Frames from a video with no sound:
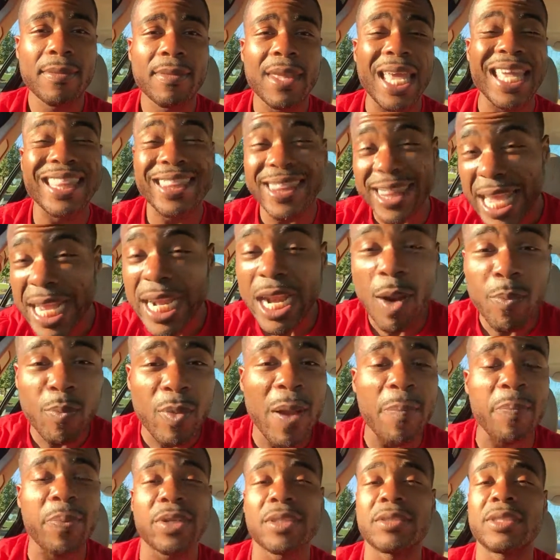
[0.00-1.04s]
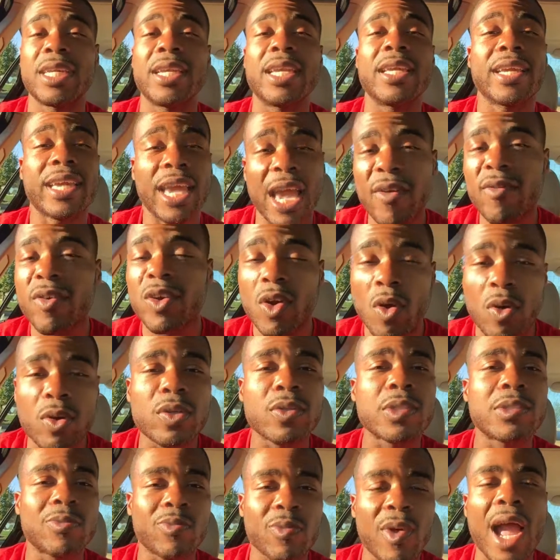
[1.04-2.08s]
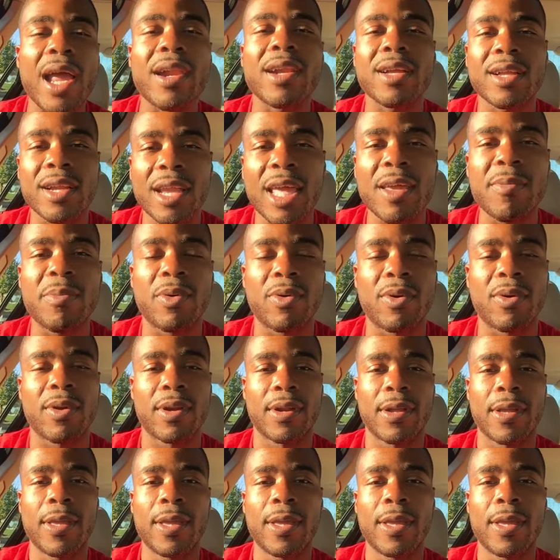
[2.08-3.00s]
And then I'm representing Kevin Odoms and Rhonda Clayborn.